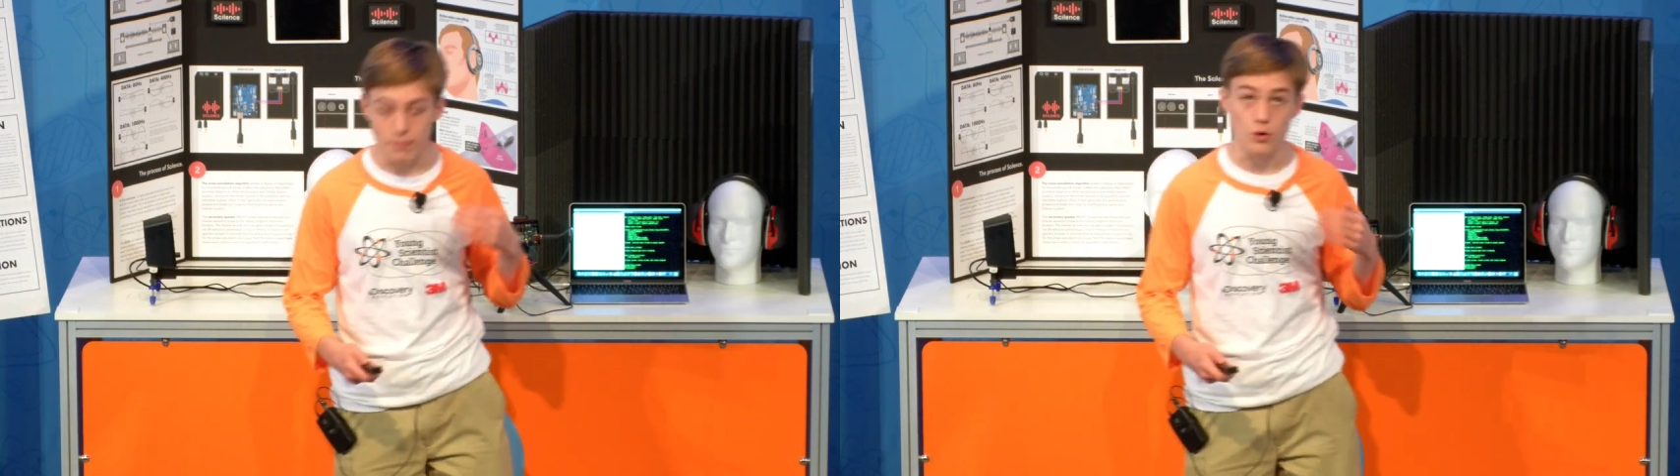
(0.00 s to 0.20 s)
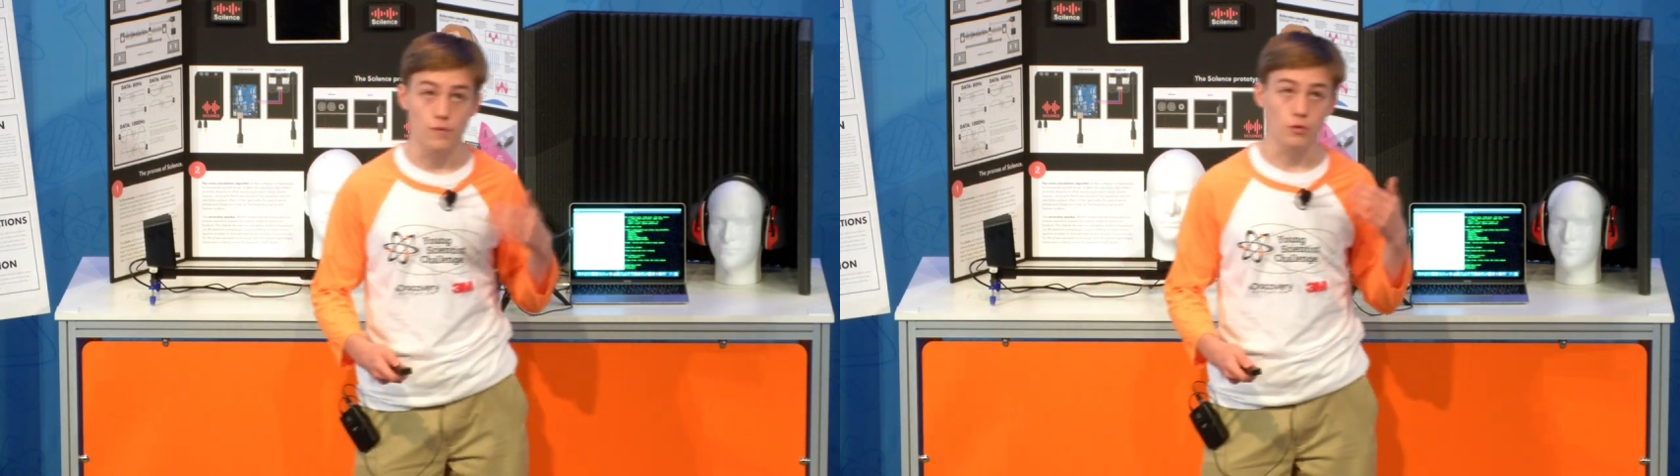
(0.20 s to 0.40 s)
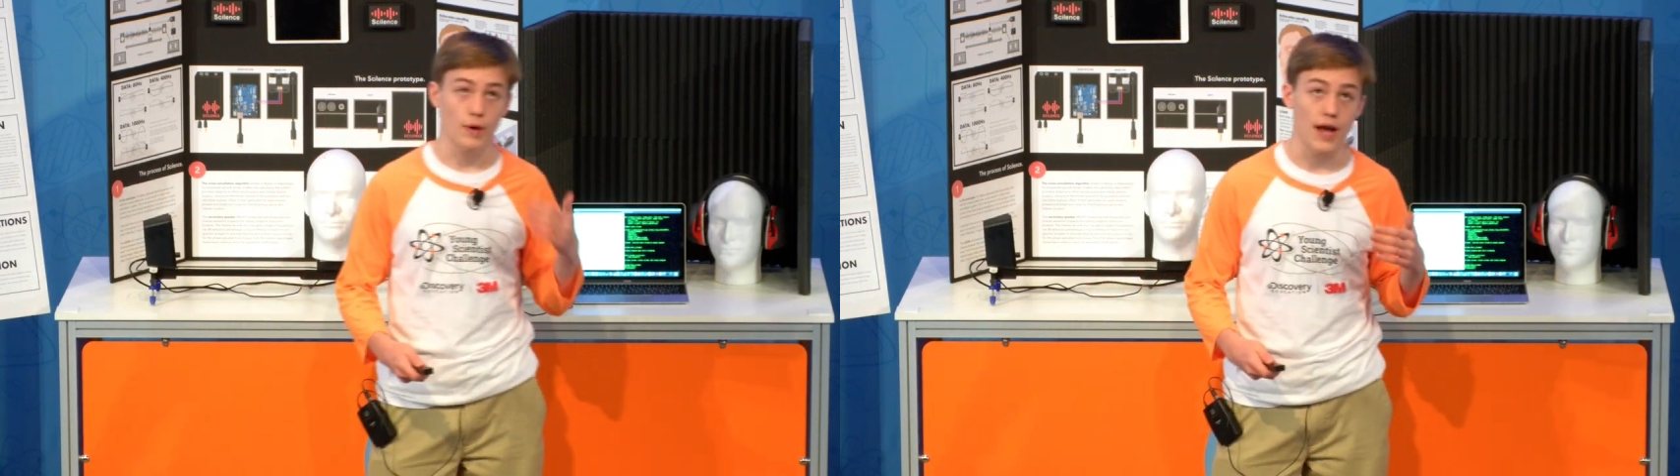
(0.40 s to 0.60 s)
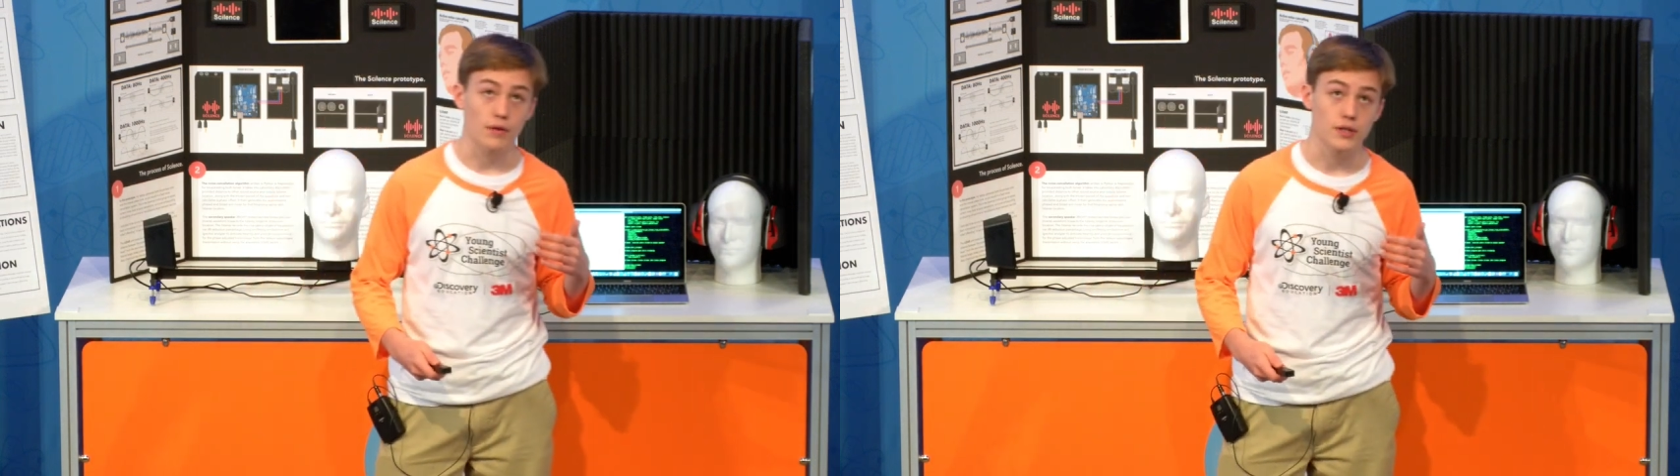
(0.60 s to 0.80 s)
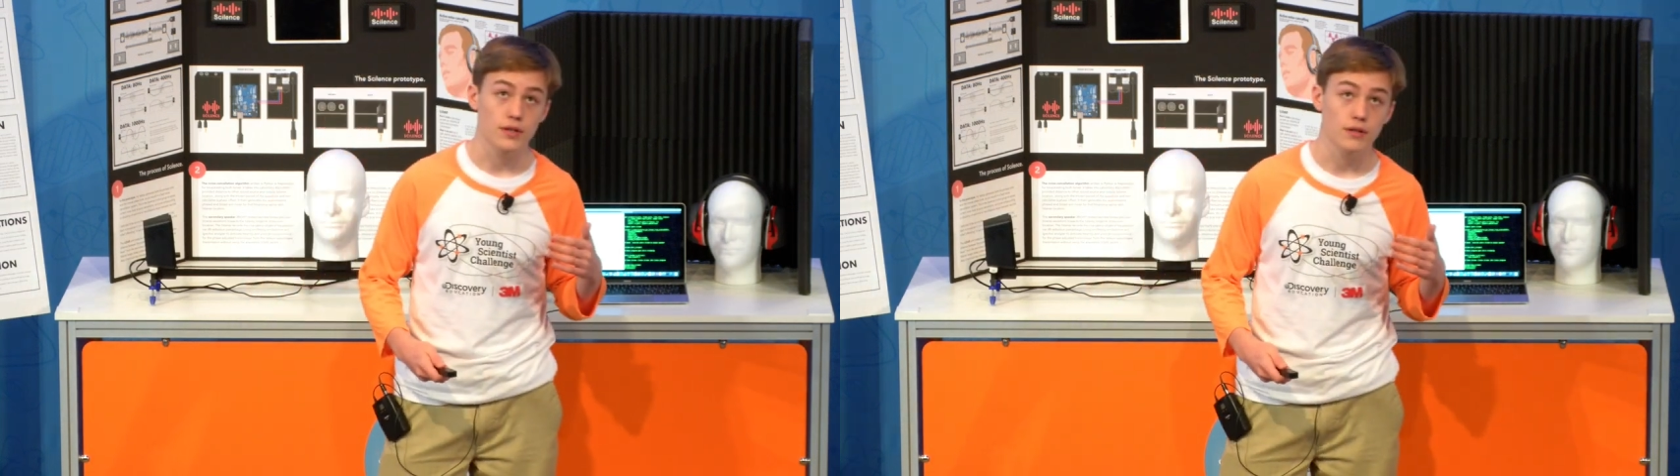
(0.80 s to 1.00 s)
move
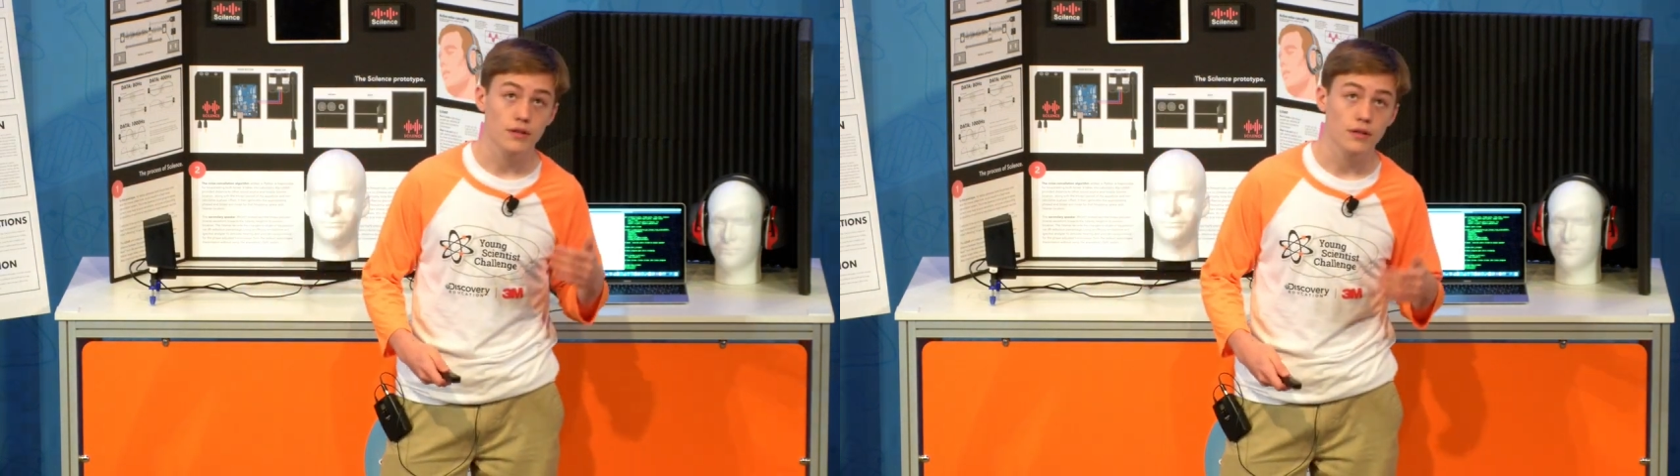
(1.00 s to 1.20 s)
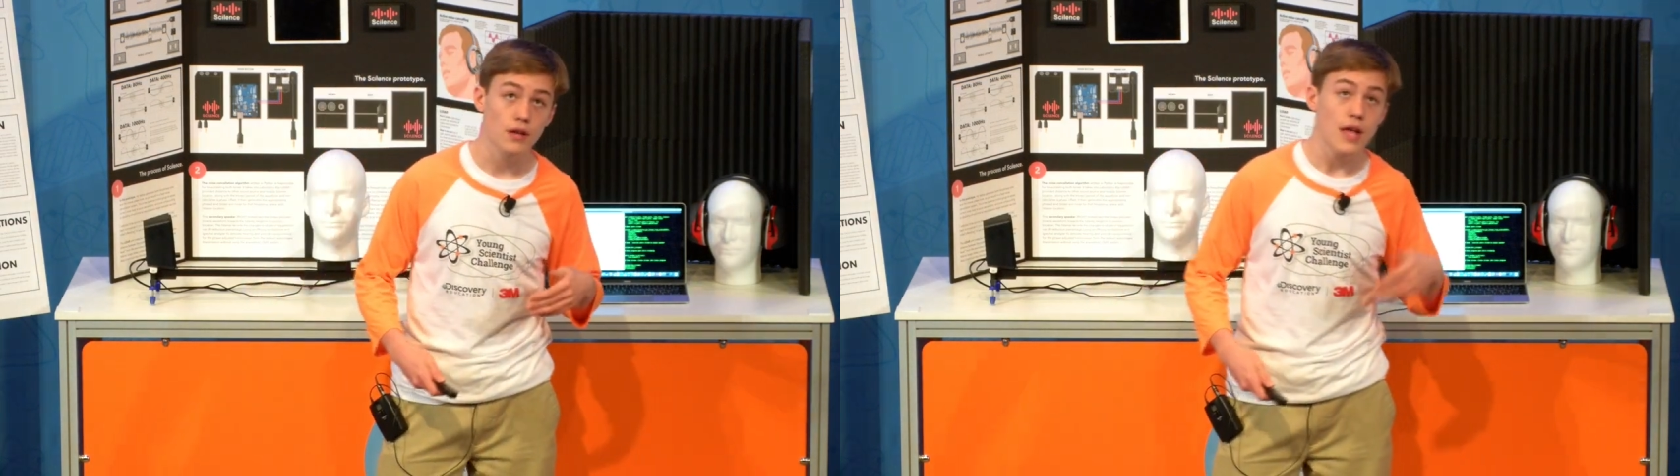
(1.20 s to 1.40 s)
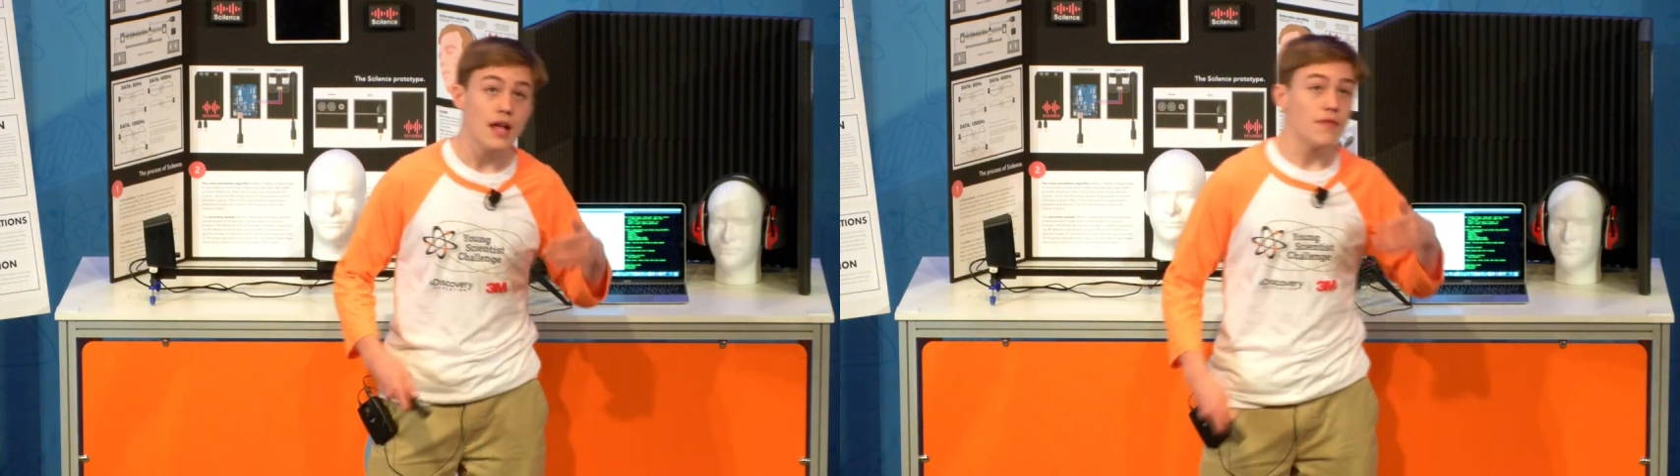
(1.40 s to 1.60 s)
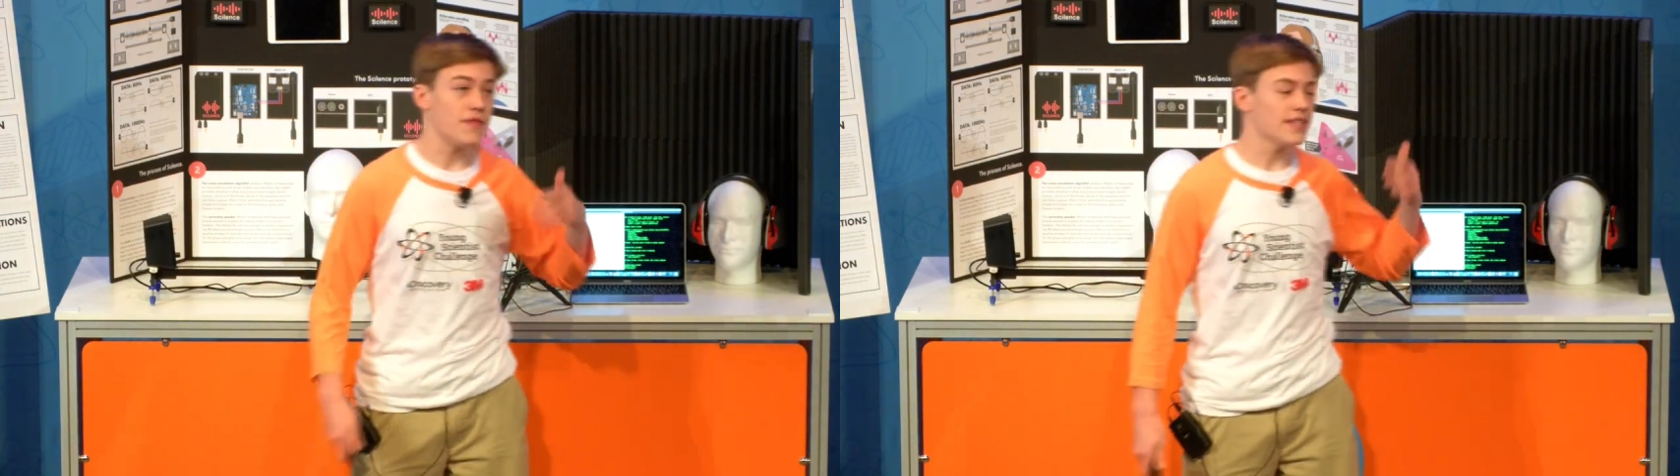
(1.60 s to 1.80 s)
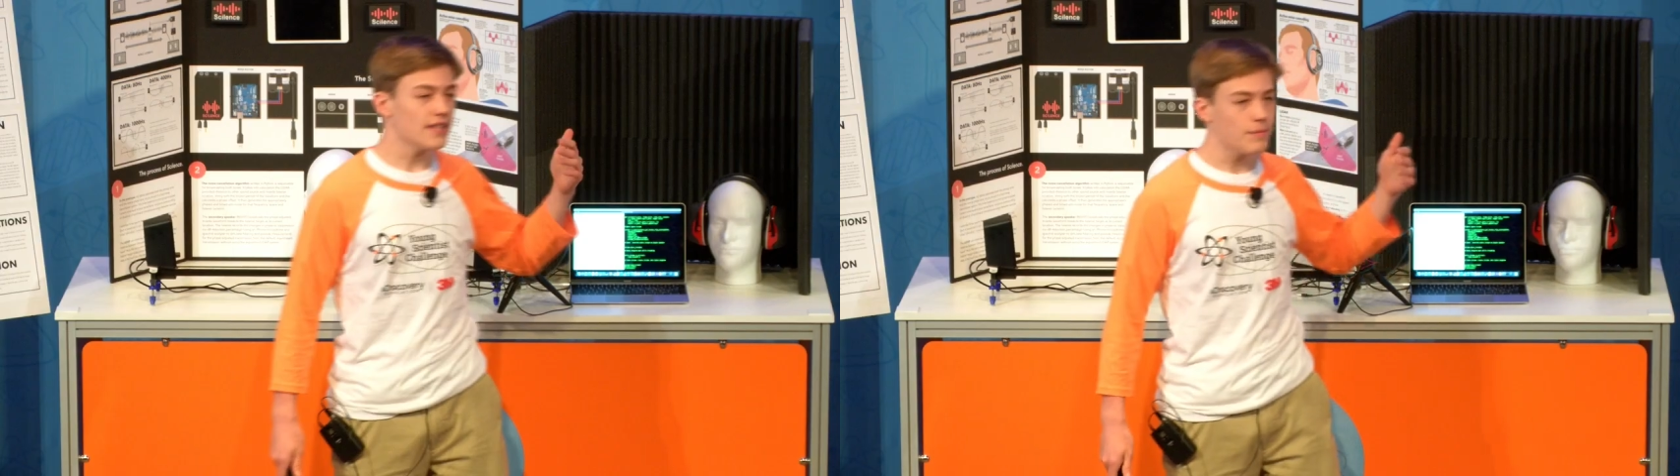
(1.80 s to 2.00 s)
around.
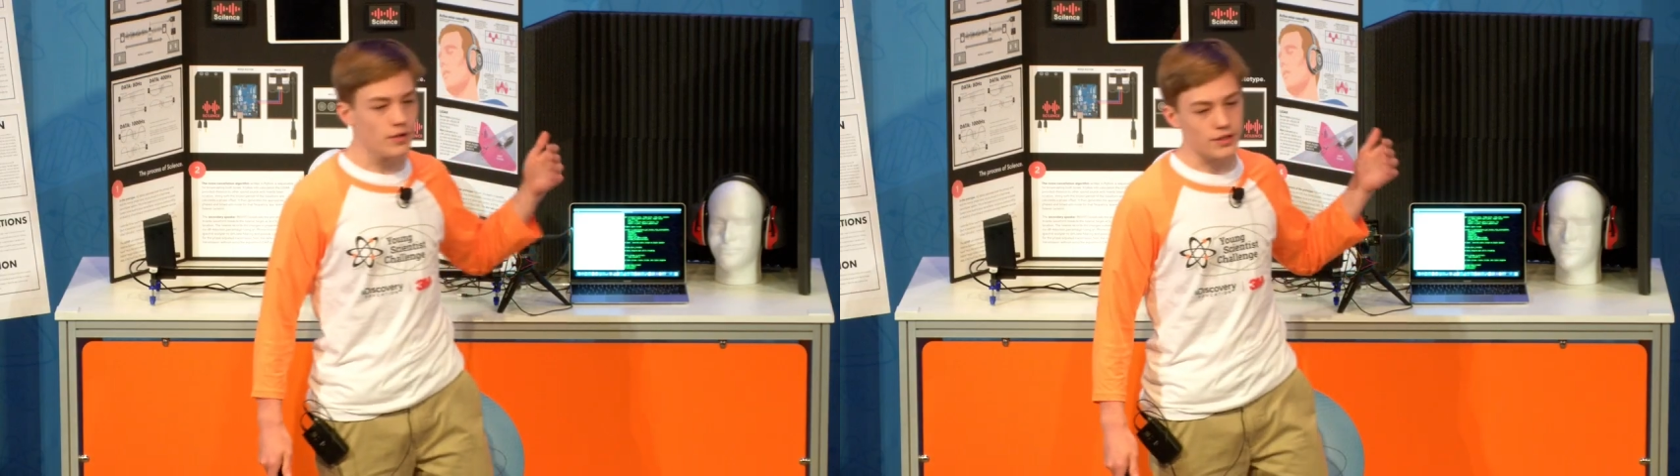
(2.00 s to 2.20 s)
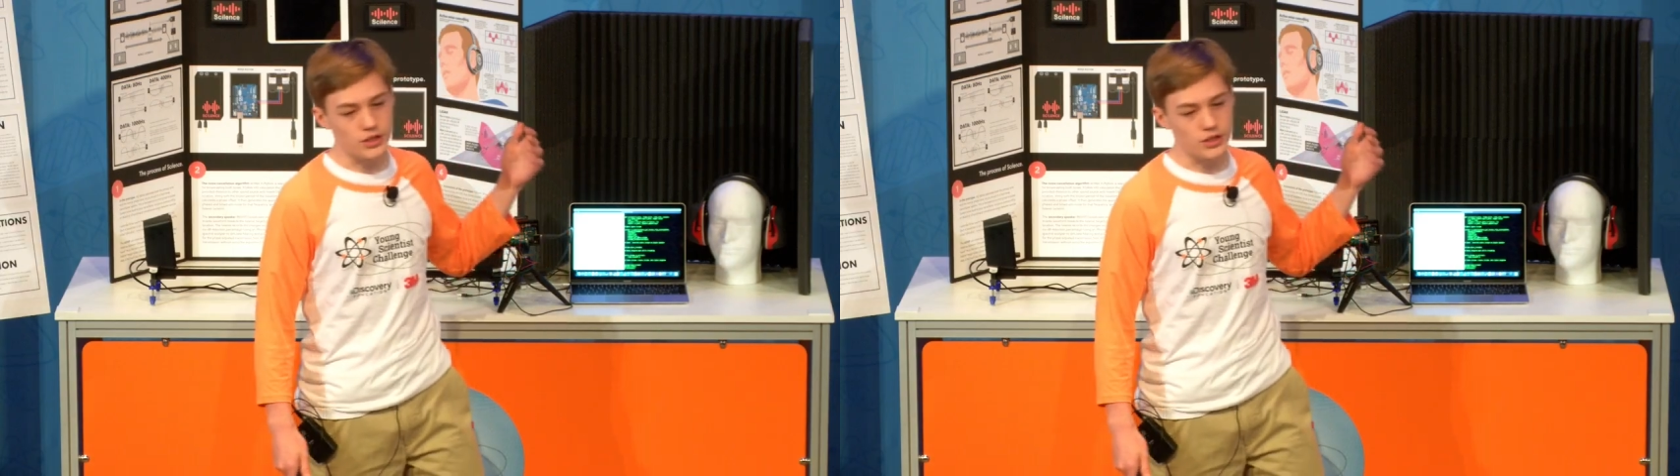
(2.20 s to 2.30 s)
This led me on a